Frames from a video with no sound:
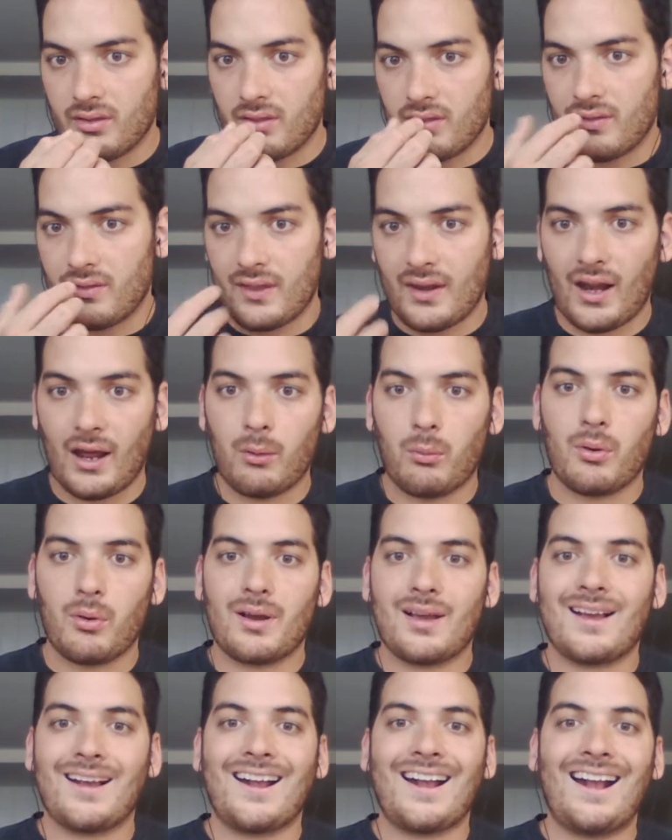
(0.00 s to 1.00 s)
then I
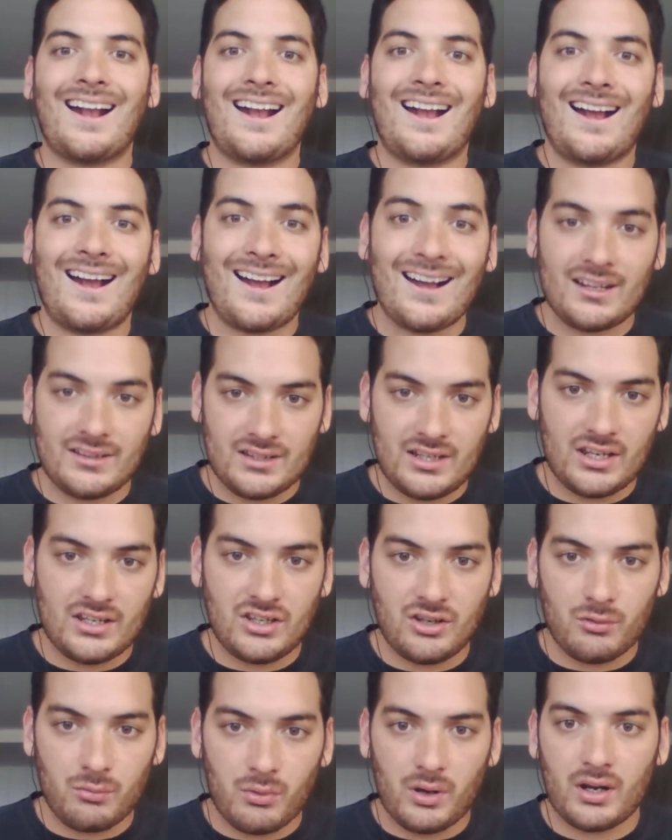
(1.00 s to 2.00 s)
will
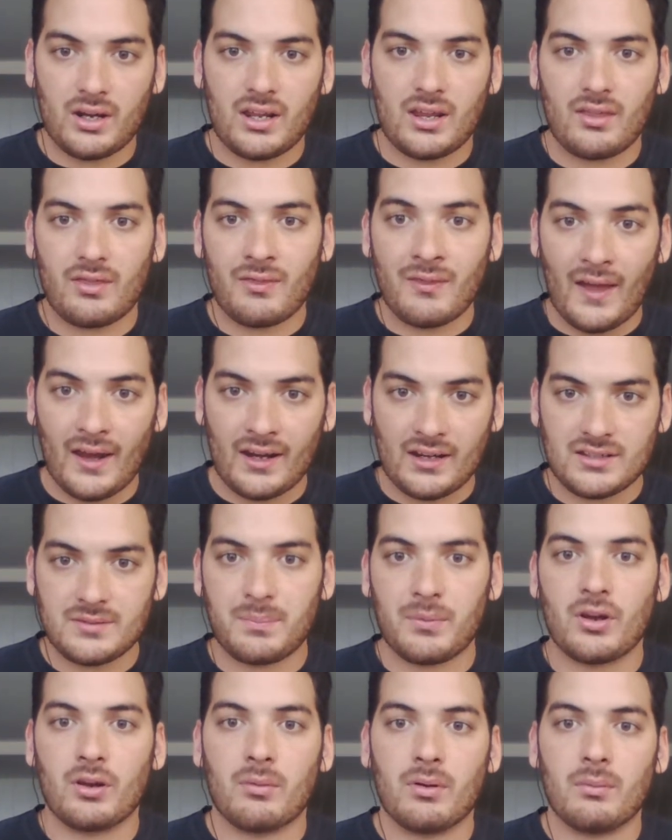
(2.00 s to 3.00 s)
continue running that
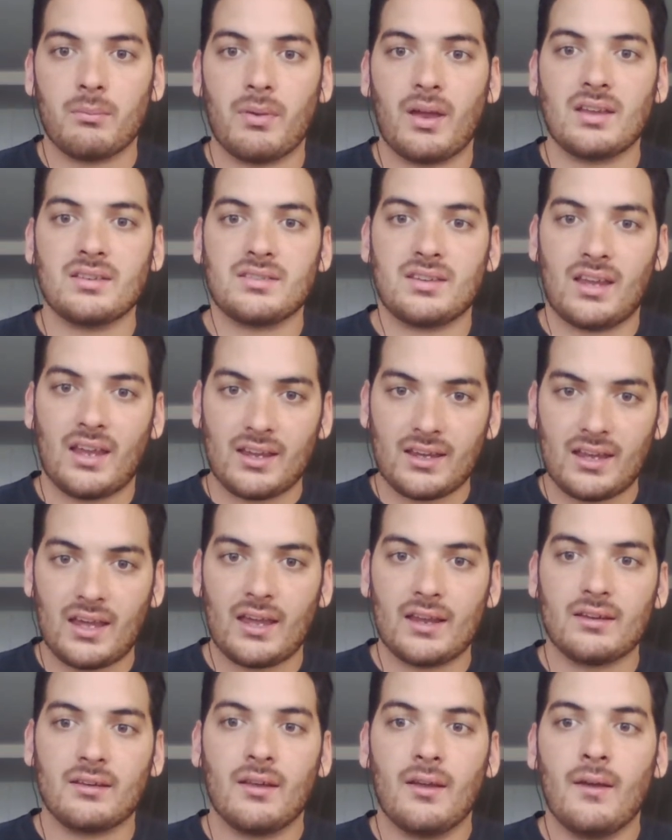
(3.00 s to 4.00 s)
experiment, basically, and
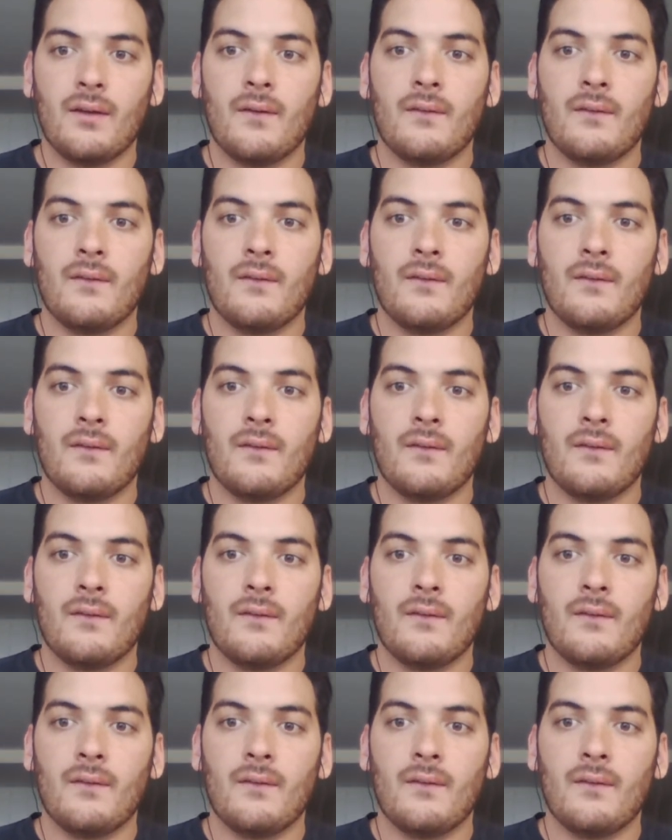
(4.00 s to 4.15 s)
get